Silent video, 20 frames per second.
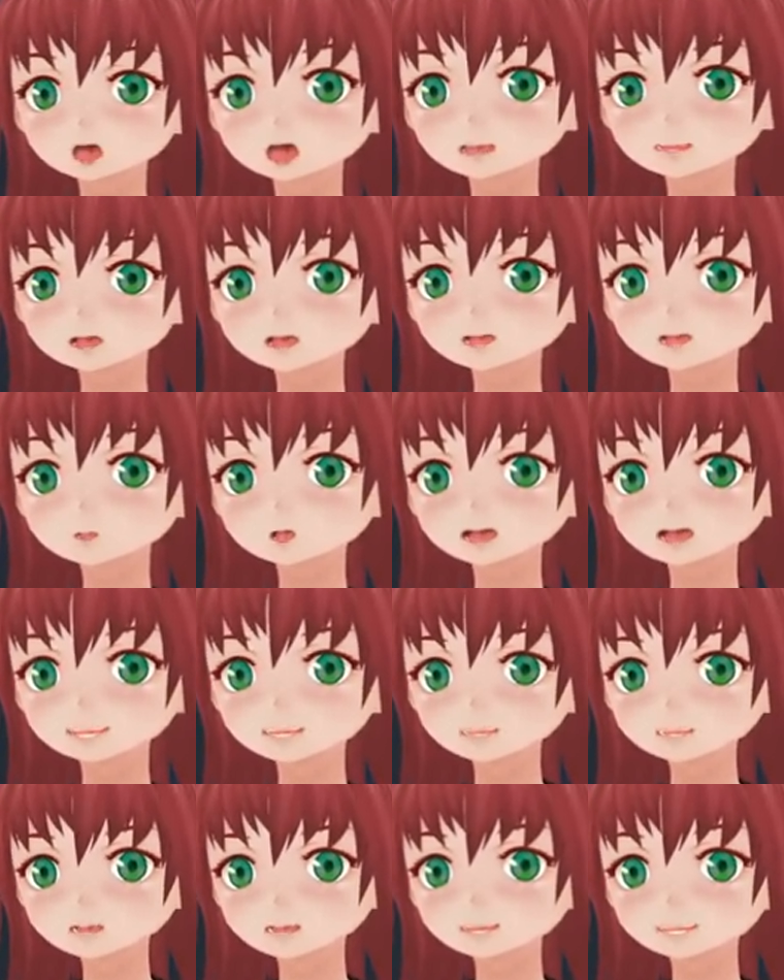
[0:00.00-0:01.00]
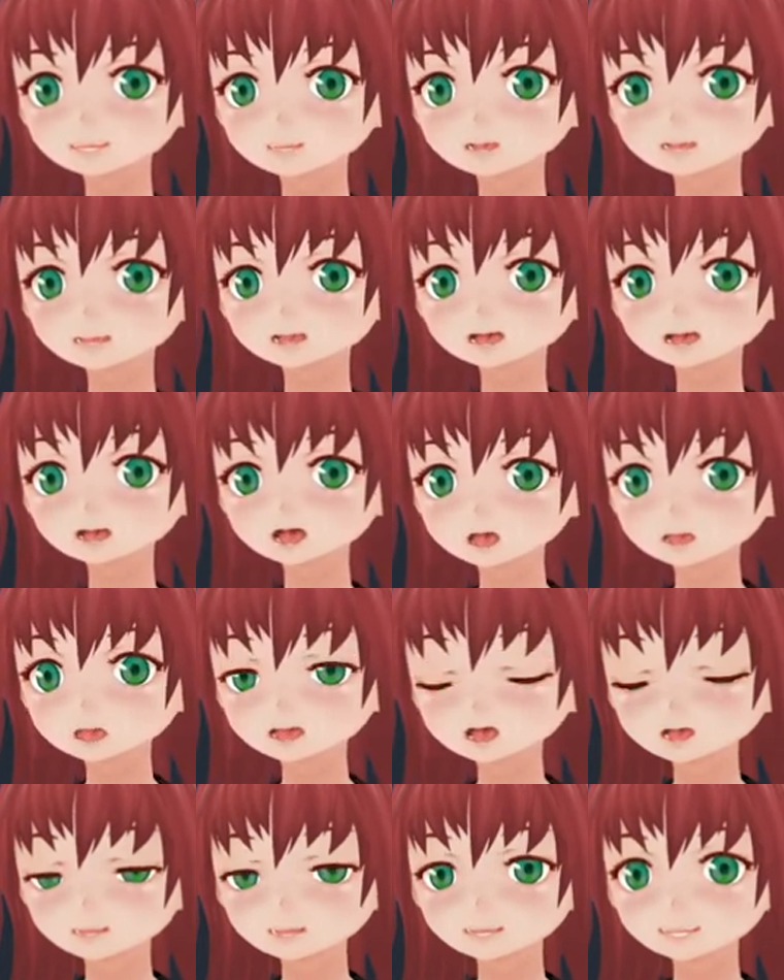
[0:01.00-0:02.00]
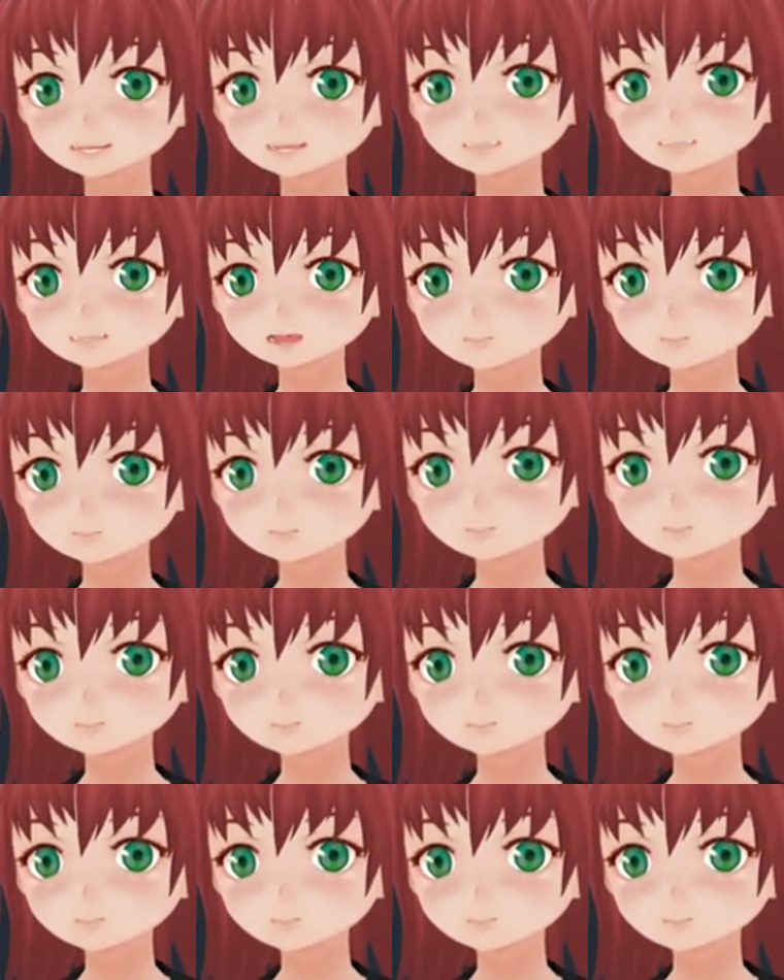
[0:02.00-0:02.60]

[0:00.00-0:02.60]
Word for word: Down here you can read everything the program does,